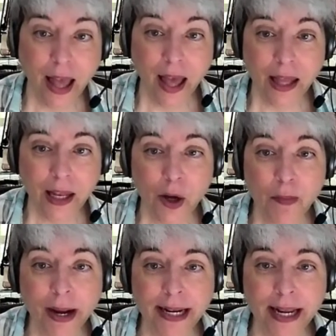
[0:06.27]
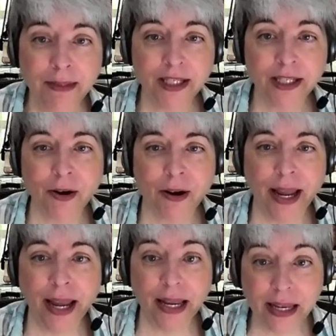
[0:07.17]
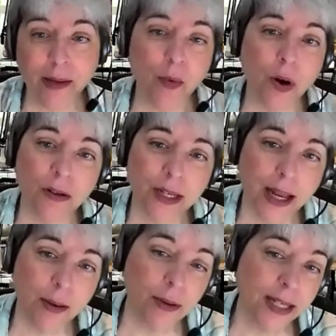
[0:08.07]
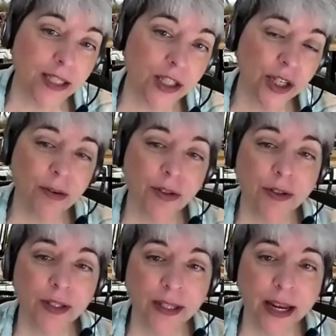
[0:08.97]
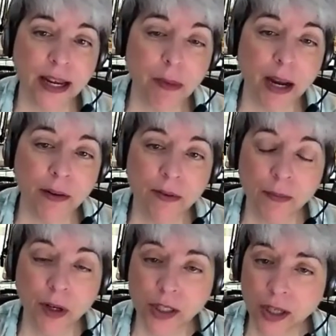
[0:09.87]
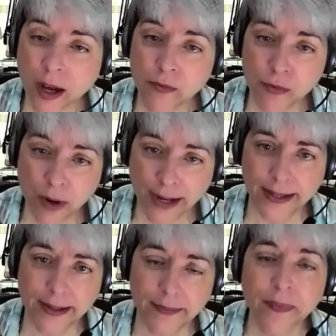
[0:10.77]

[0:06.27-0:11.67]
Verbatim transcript: Hello, my name is Laura Anne Ewald, and I would like to share with you today my books on writing.